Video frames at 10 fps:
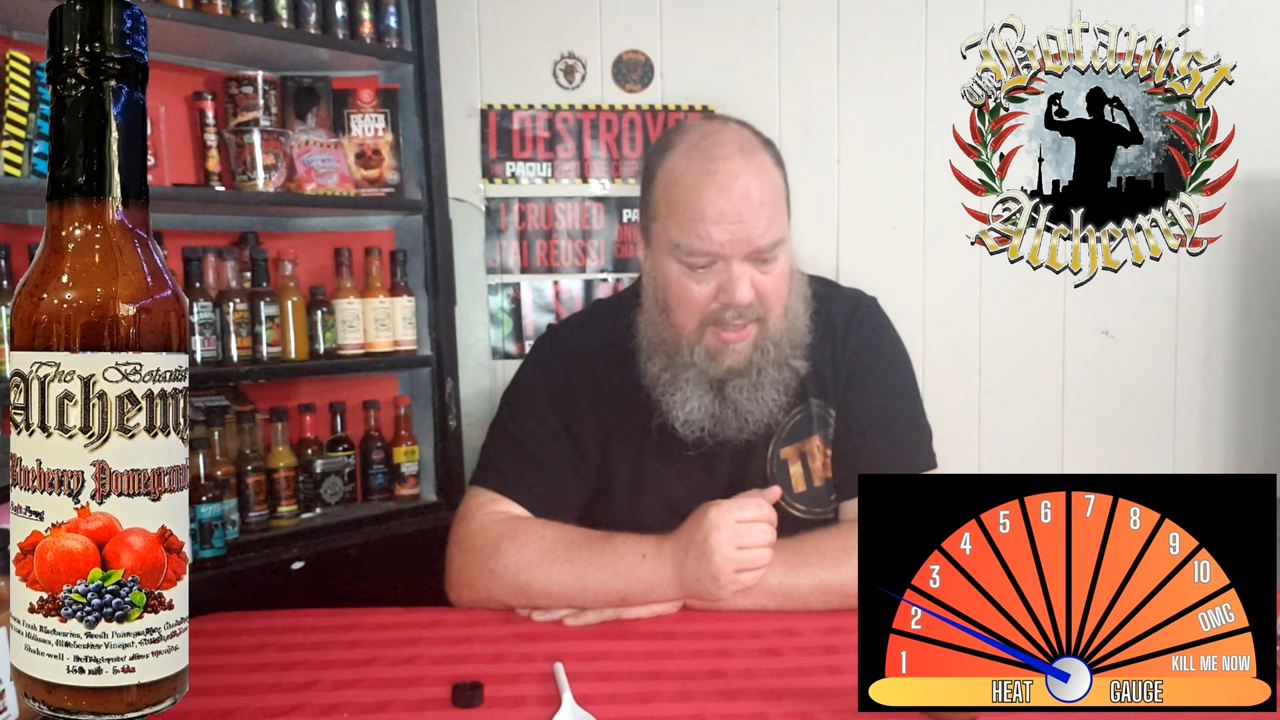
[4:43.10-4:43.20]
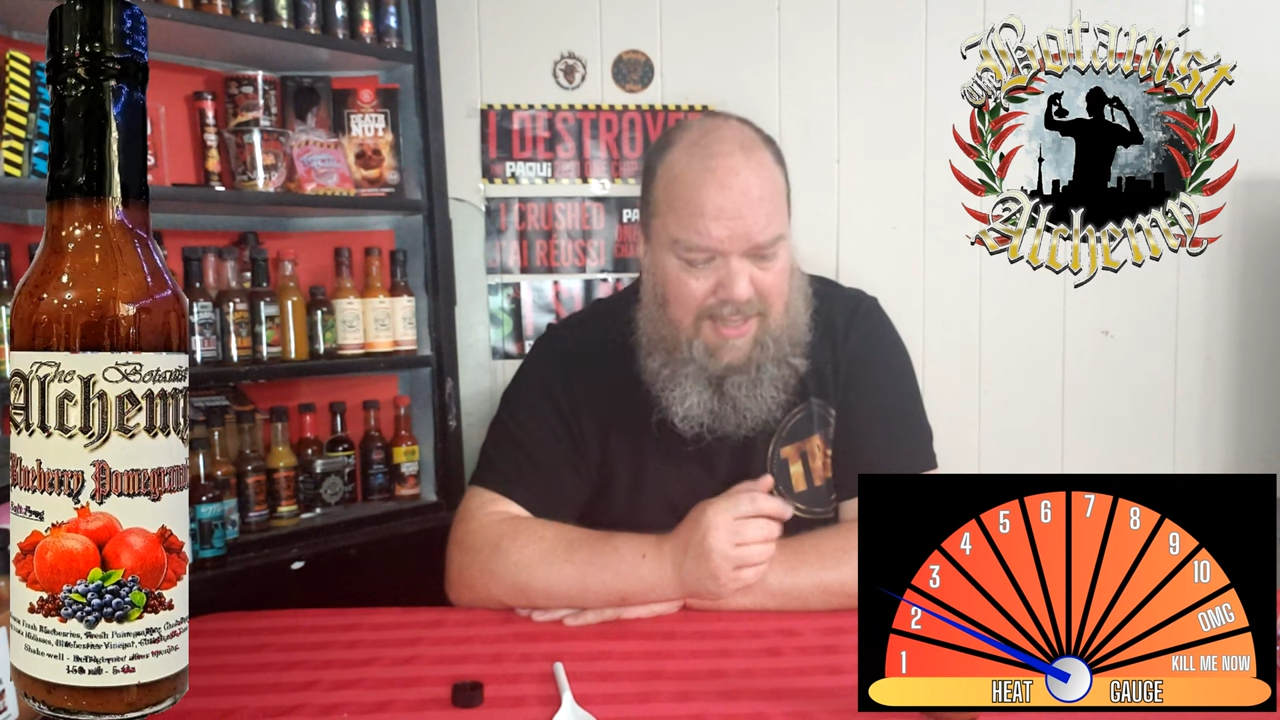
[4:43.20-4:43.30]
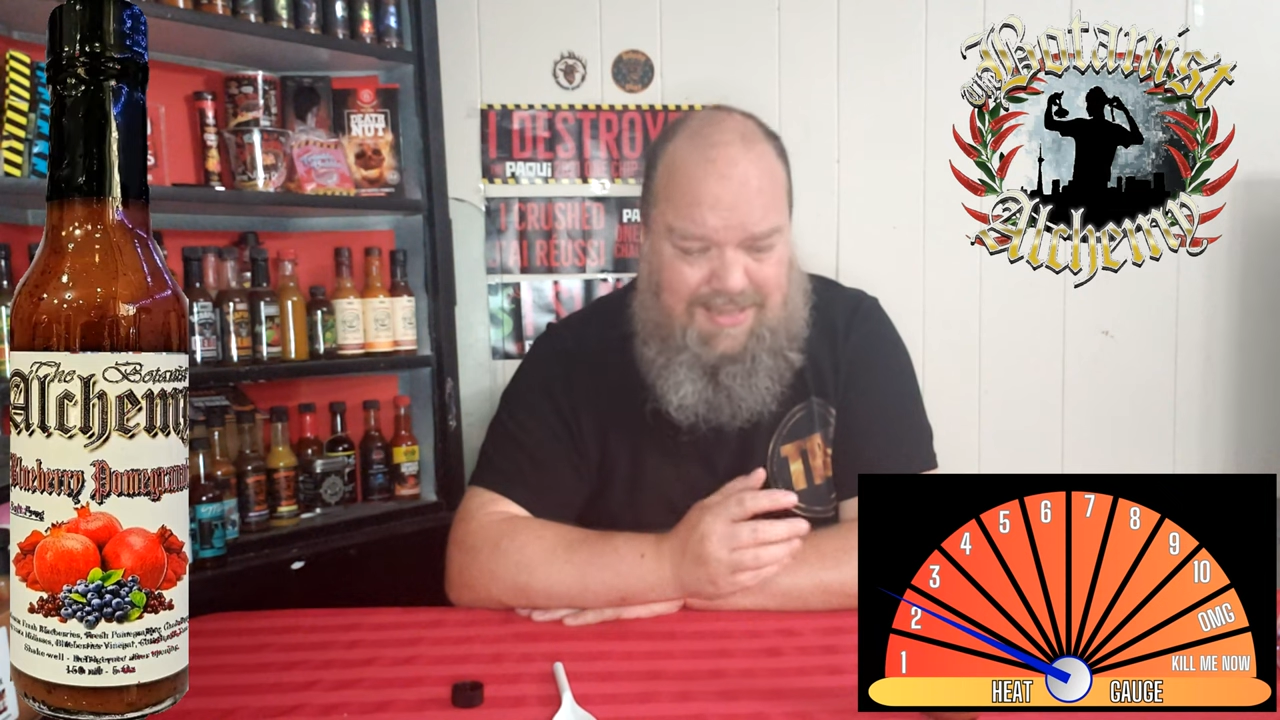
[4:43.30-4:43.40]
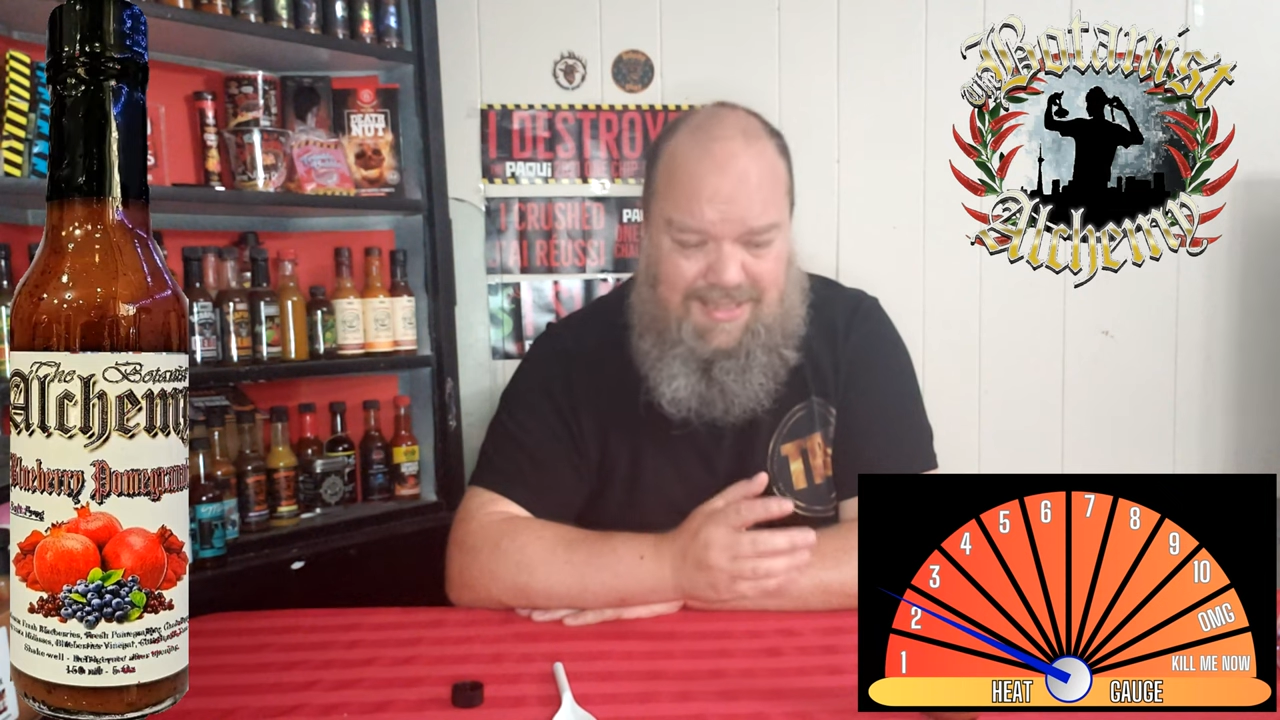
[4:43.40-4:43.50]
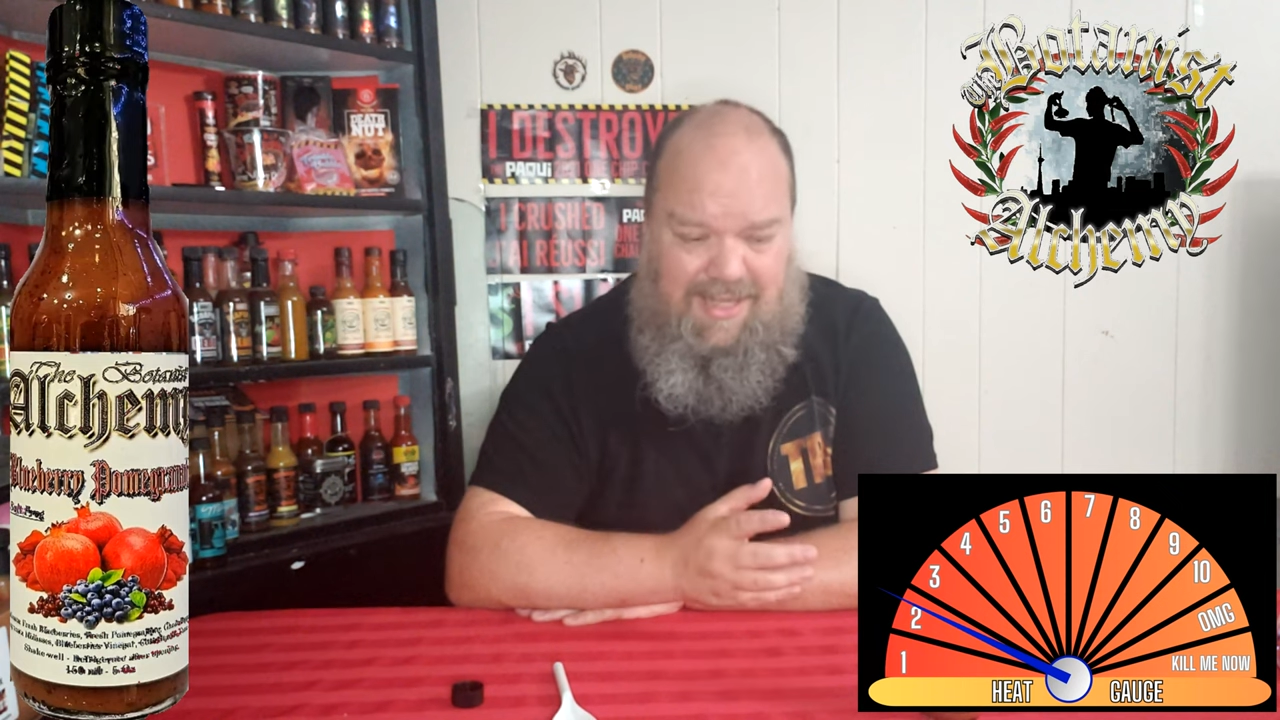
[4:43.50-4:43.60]

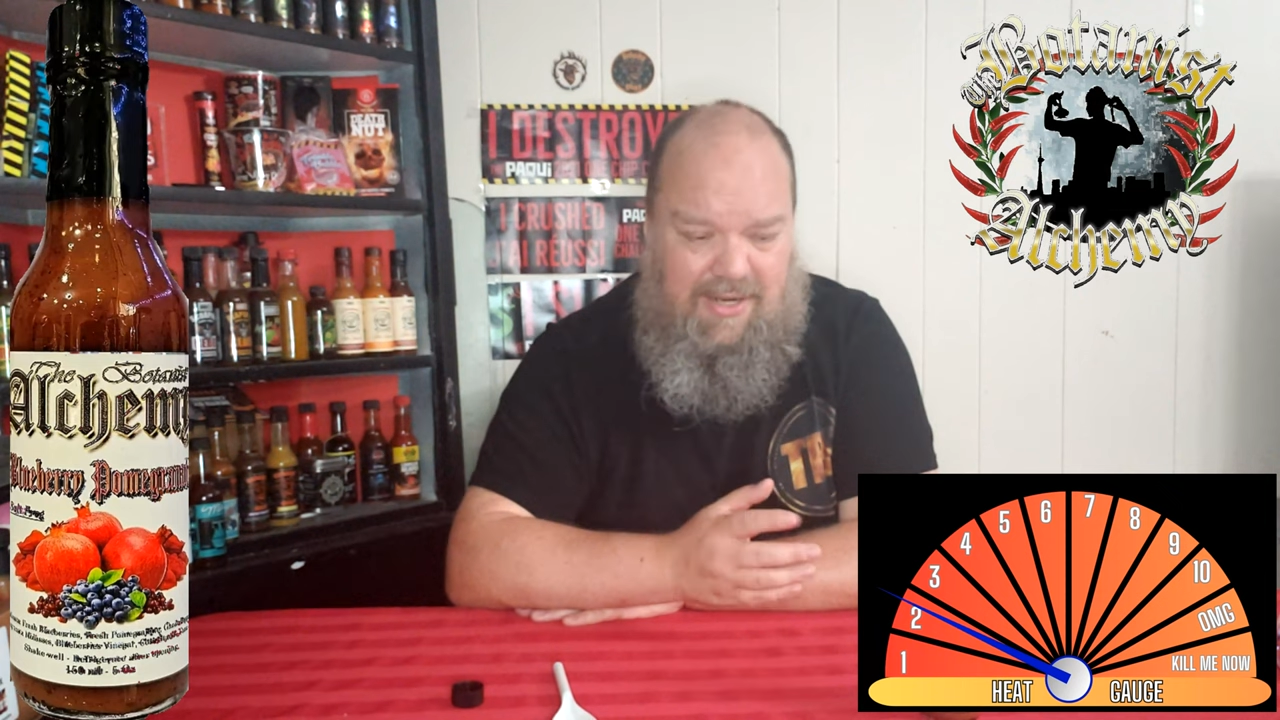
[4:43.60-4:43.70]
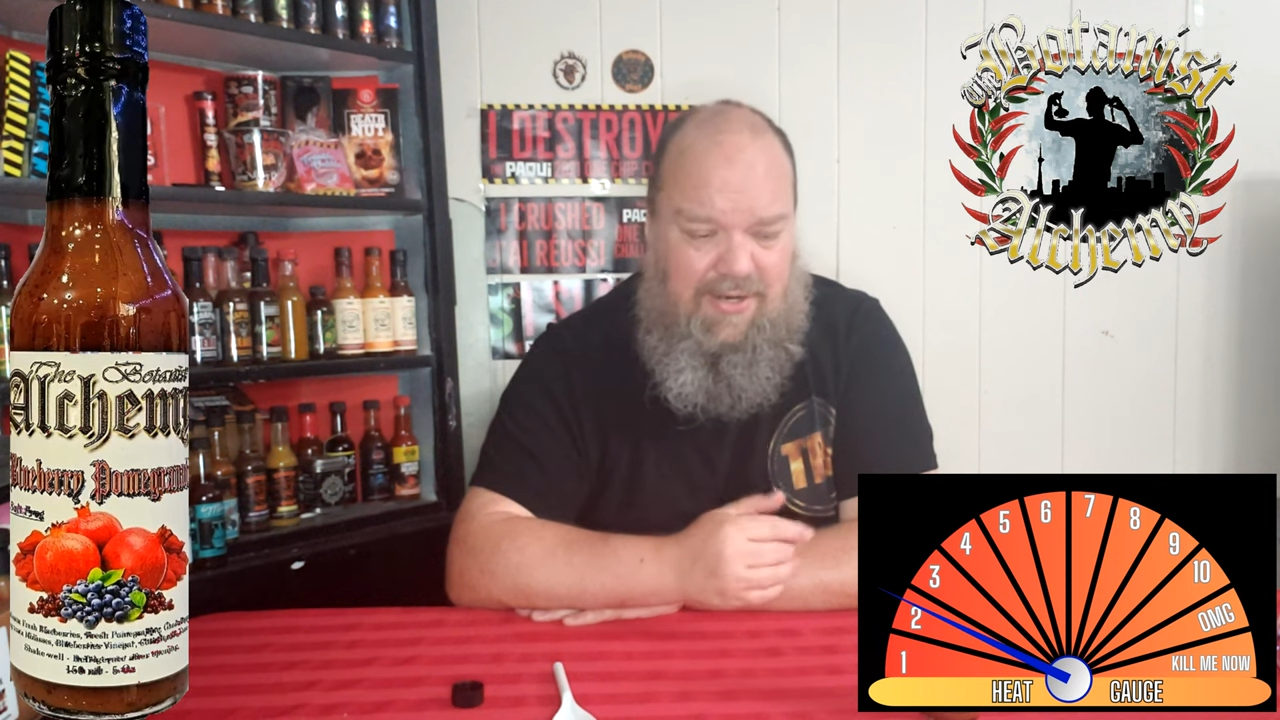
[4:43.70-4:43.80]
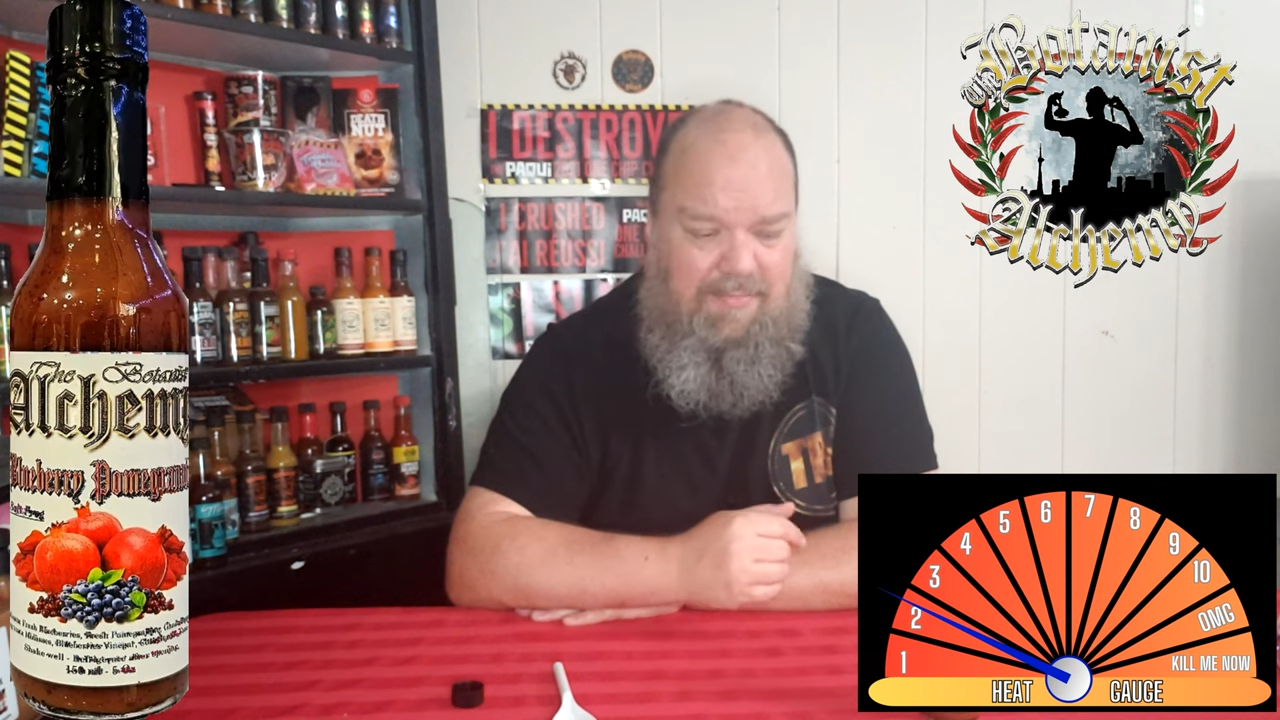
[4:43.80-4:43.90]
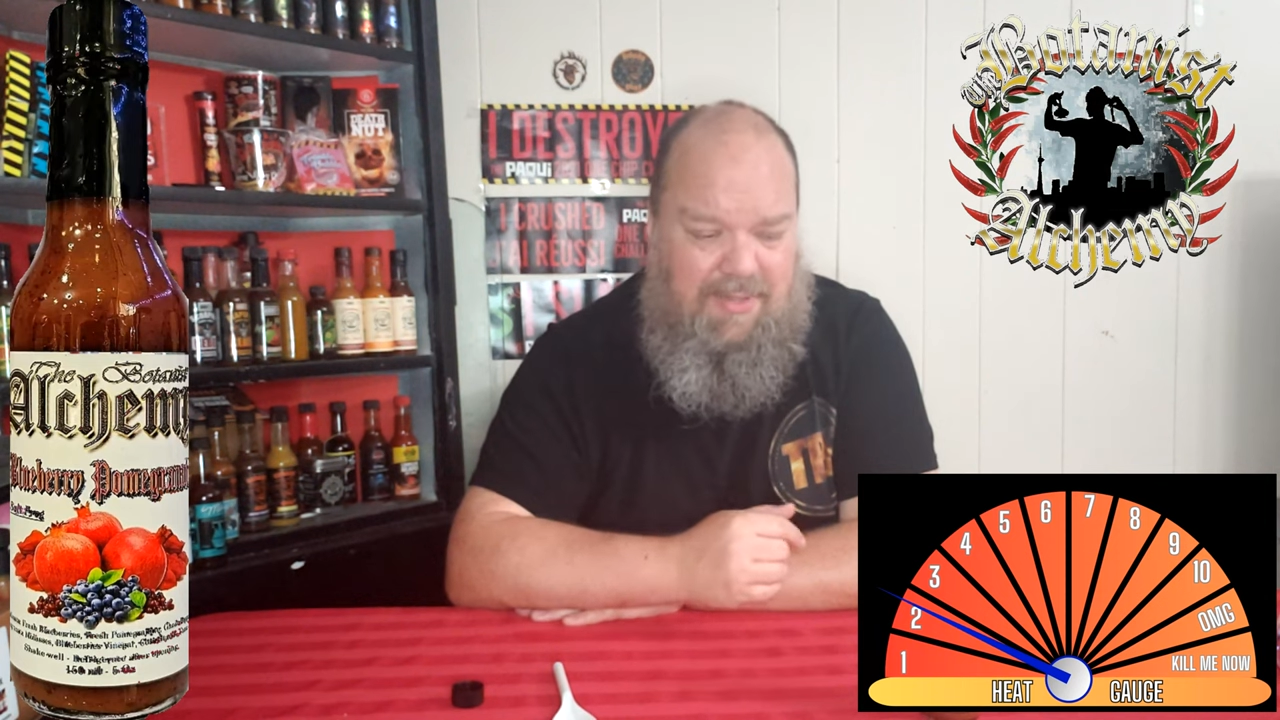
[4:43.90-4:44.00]
it's there,